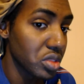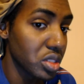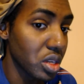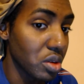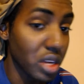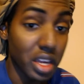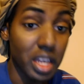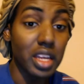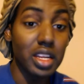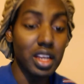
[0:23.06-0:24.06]
So yeah,
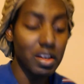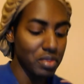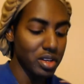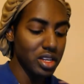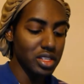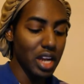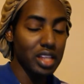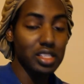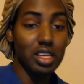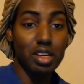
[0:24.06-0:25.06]
it definitely needs it.
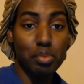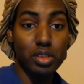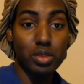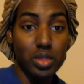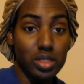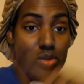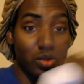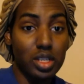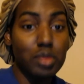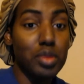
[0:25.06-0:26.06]
I take a picture. Once you
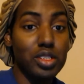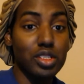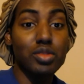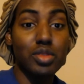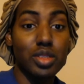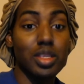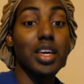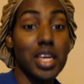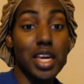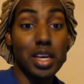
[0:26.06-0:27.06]
see the picture, you say,
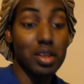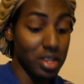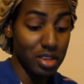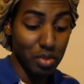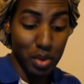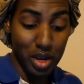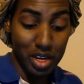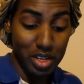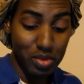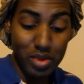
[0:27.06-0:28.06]
yeah, Diva
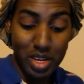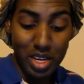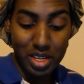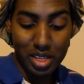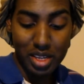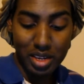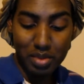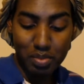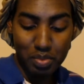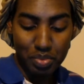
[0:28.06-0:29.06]
Wine, you need it, honey.